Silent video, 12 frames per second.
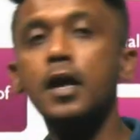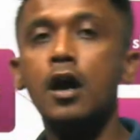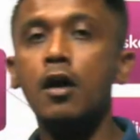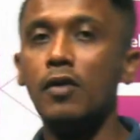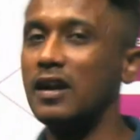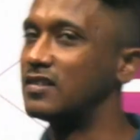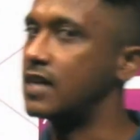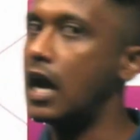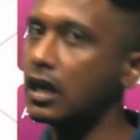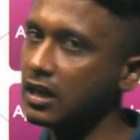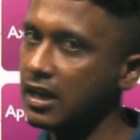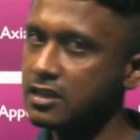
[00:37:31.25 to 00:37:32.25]
whereas
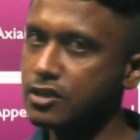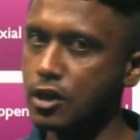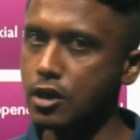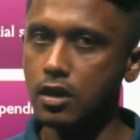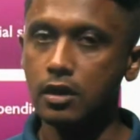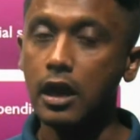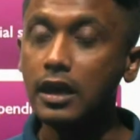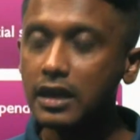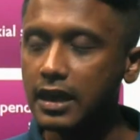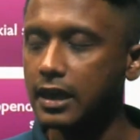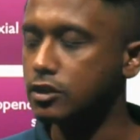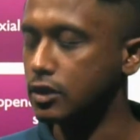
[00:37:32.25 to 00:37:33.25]
cartilage
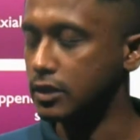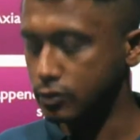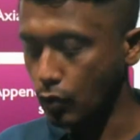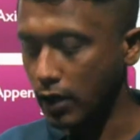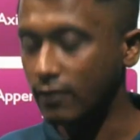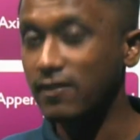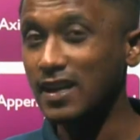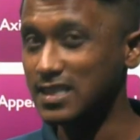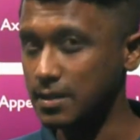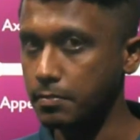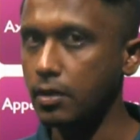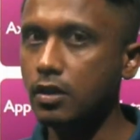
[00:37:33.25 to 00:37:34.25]
is quite
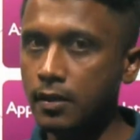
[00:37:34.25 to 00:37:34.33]
flexible.